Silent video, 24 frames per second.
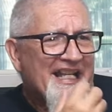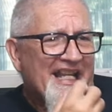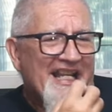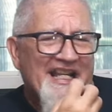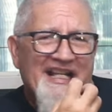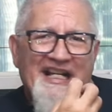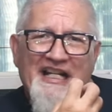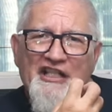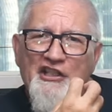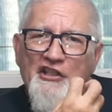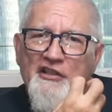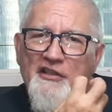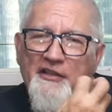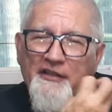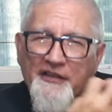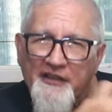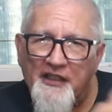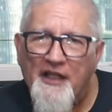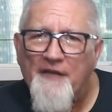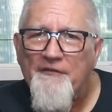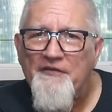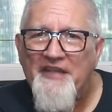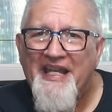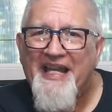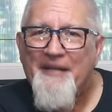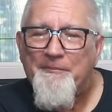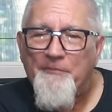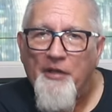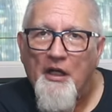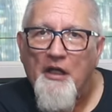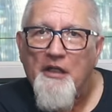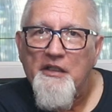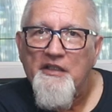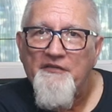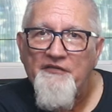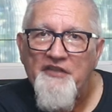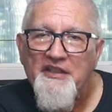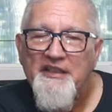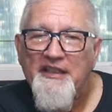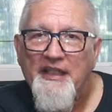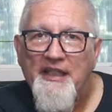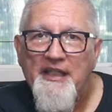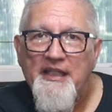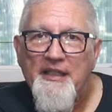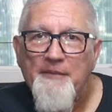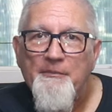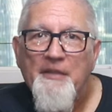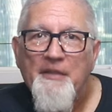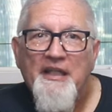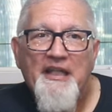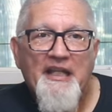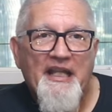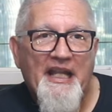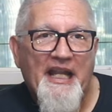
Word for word: And I just love that part of the game.